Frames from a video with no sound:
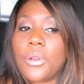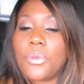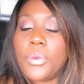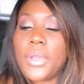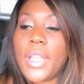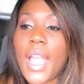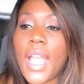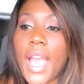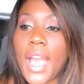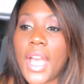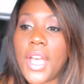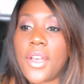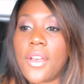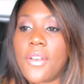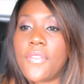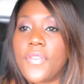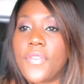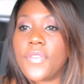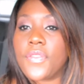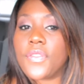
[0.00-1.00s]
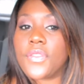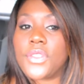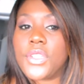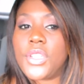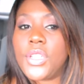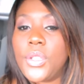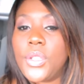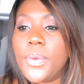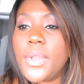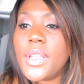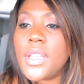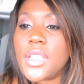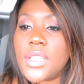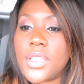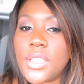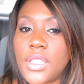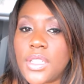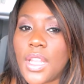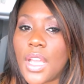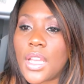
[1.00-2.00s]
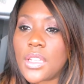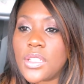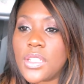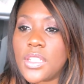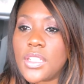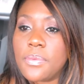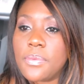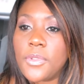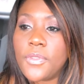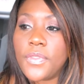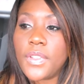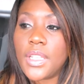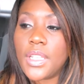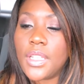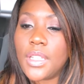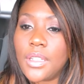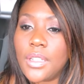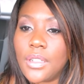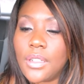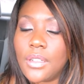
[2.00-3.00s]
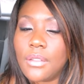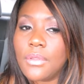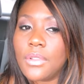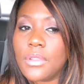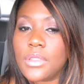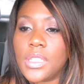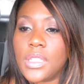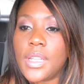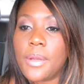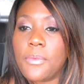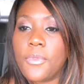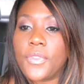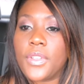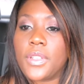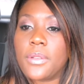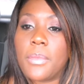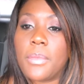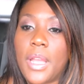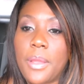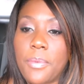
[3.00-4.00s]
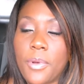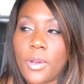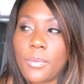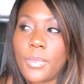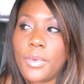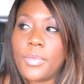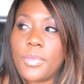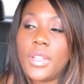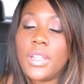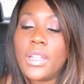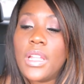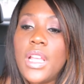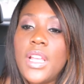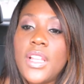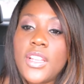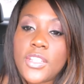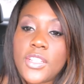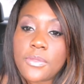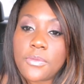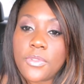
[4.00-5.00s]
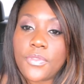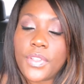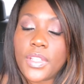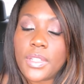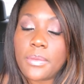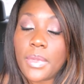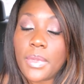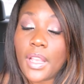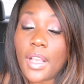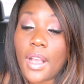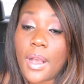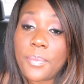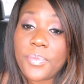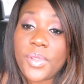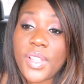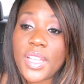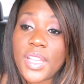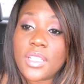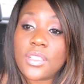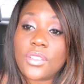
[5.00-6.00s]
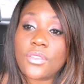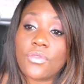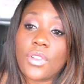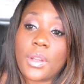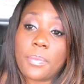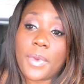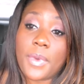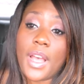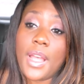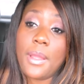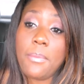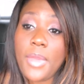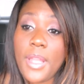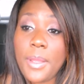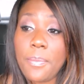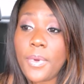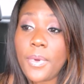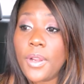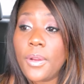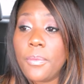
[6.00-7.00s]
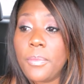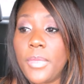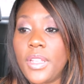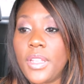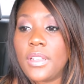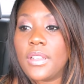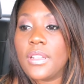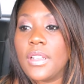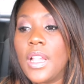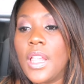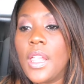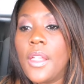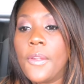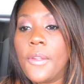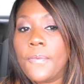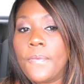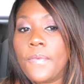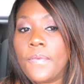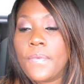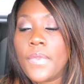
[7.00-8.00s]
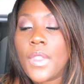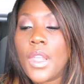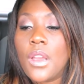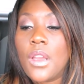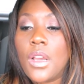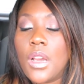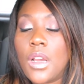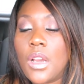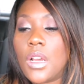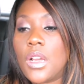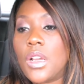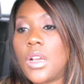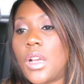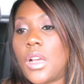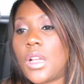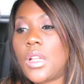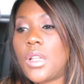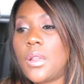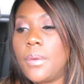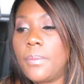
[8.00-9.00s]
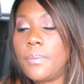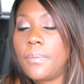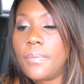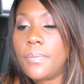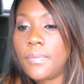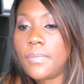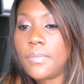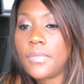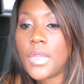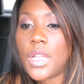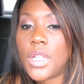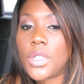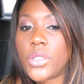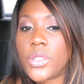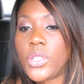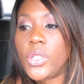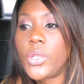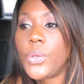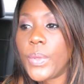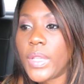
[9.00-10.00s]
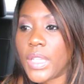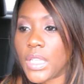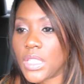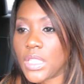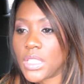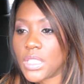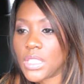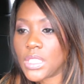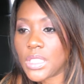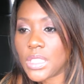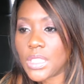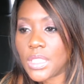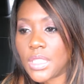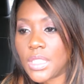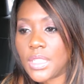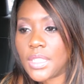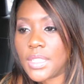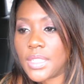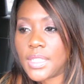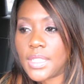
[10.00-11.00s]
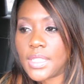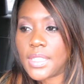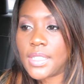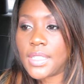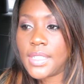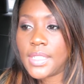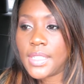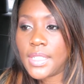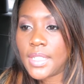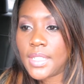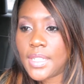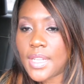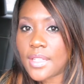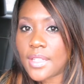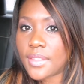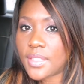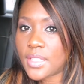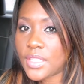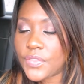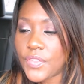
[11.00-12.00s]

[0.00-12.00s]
We have two weeks. Yeah, she's moving in. Well, she's not moving into my apartment, but she's moving in my complex right behind my apartment. Um, two weeks. Not this